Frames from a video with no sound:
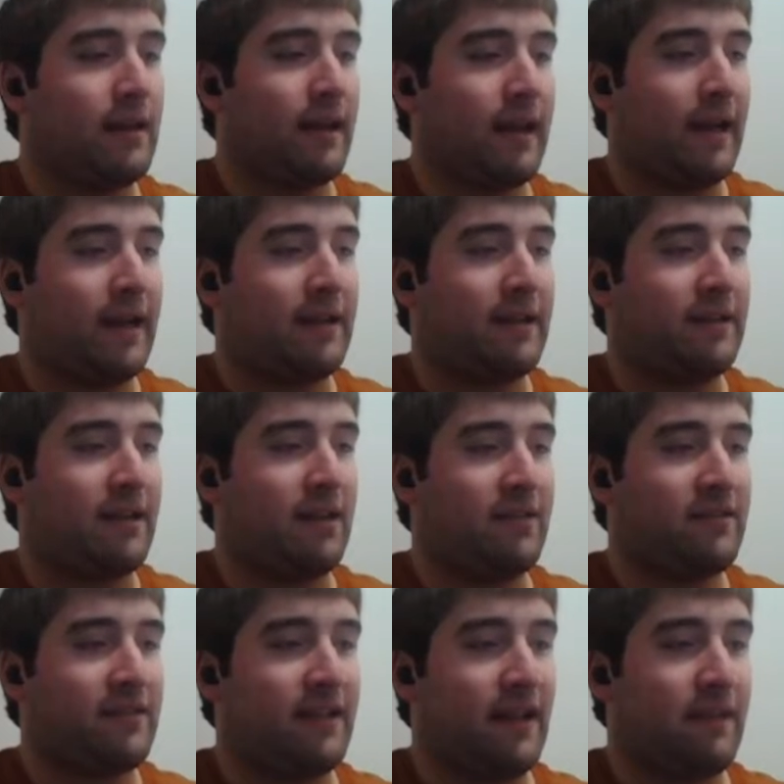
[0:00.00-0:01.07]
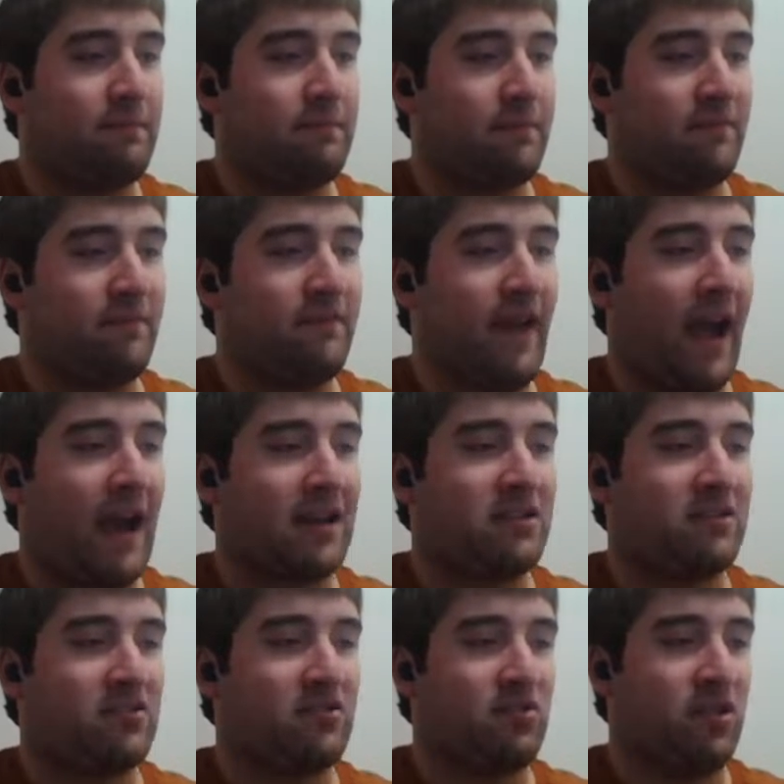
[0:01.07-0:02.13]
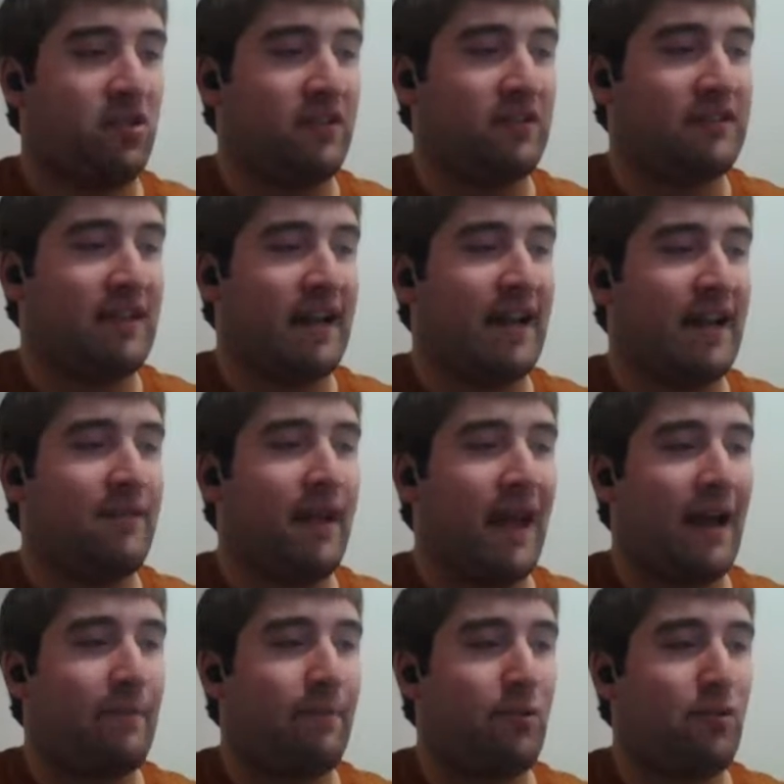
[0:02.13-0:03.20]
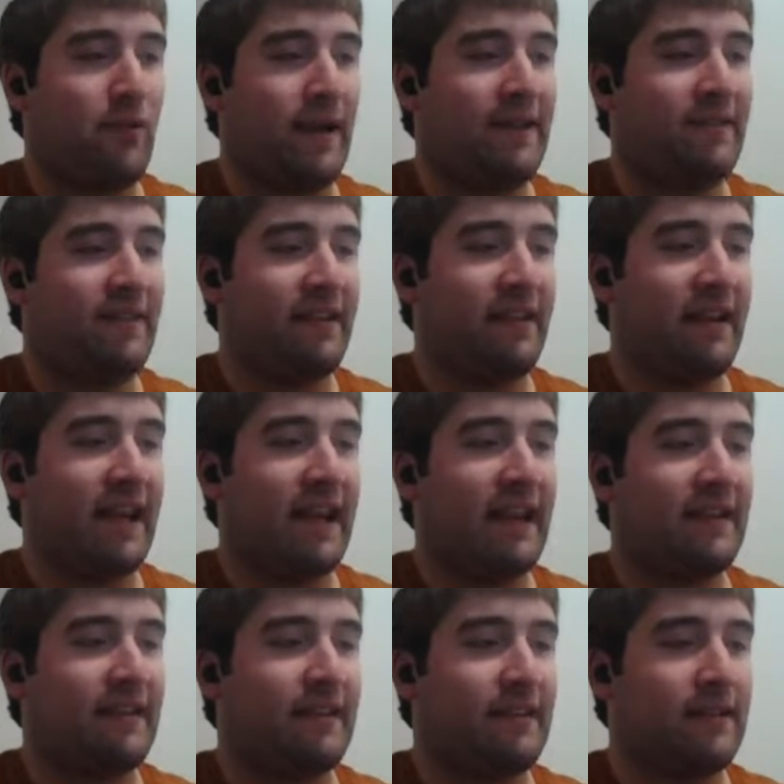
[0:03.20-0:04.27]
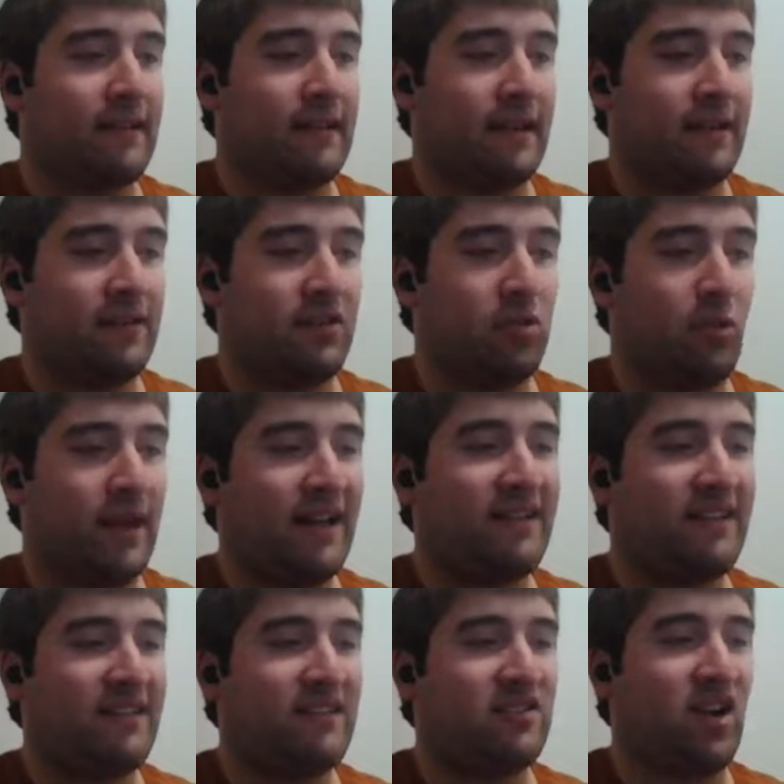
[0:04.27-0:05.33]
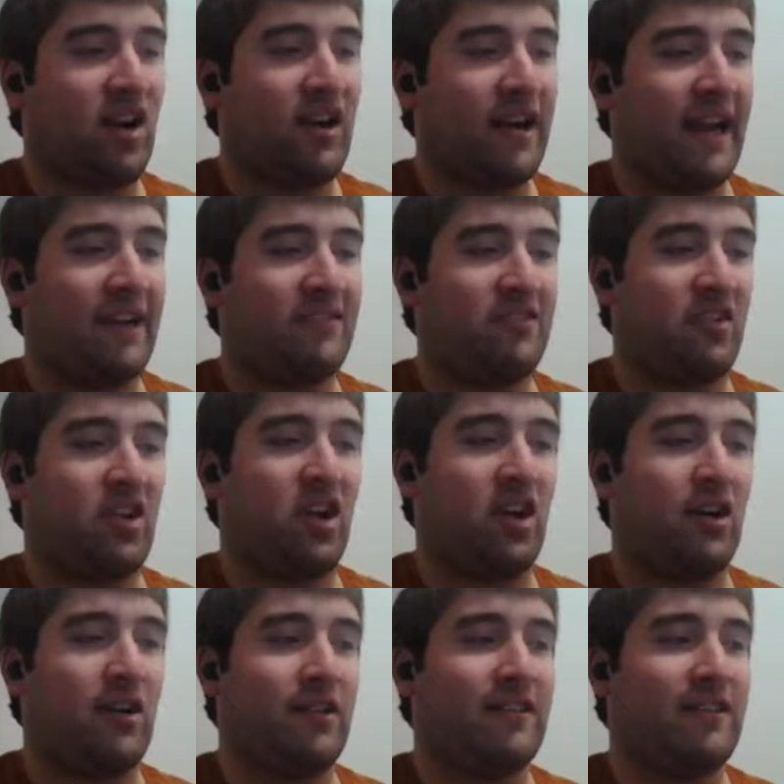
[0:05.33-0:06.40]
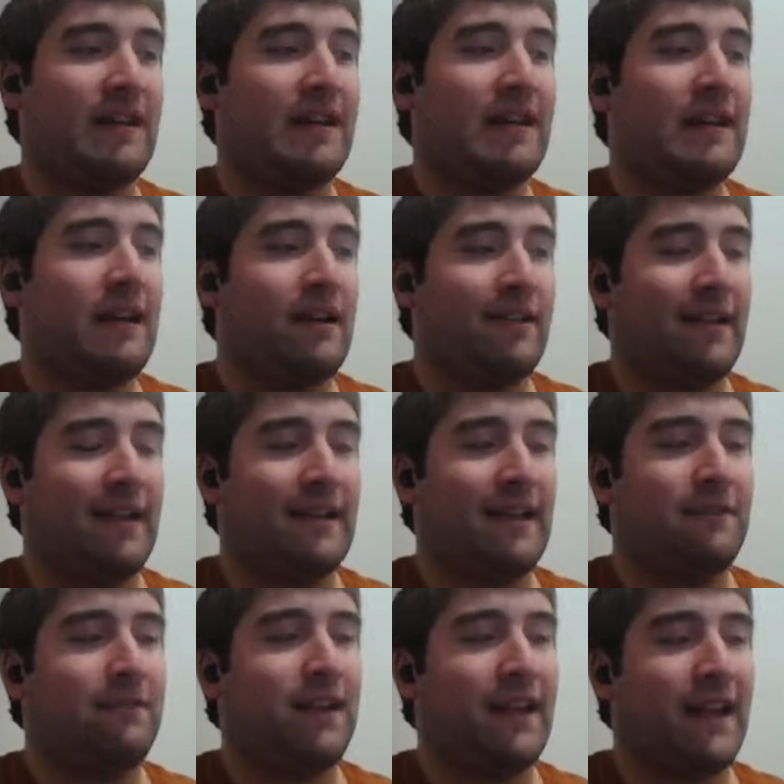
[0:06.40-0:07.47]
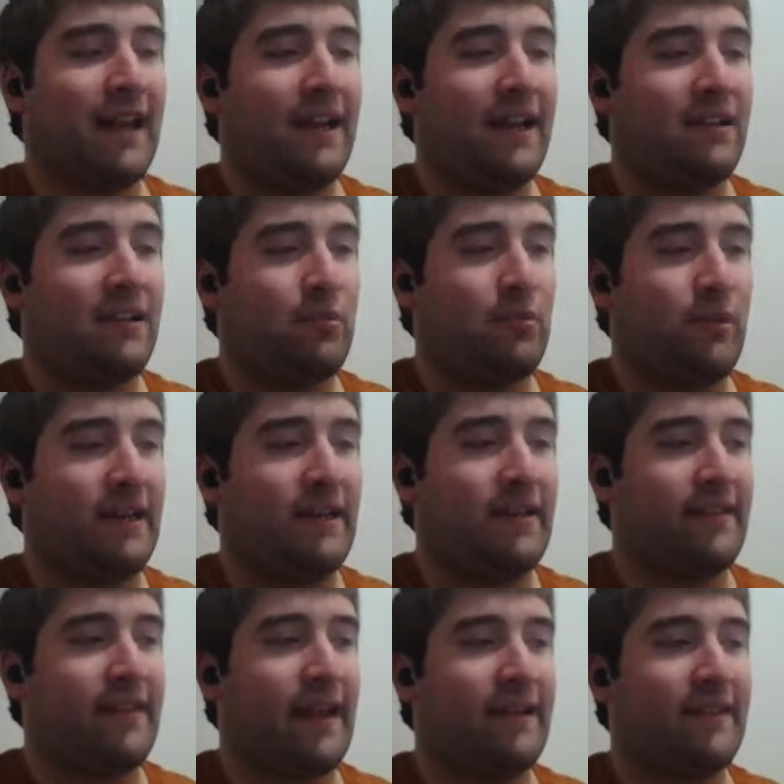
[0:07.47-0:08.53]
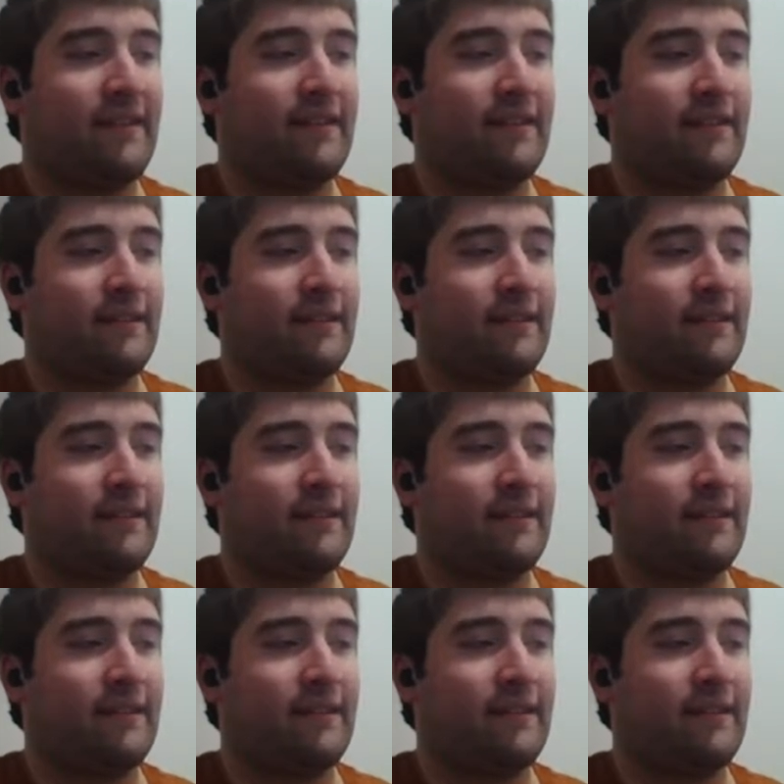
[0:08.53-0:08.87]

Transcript: and there's the faction scrolls. And then at Prince, you get uh, 20 Stargazer cards. Yeah, definitely getting to Prince. That's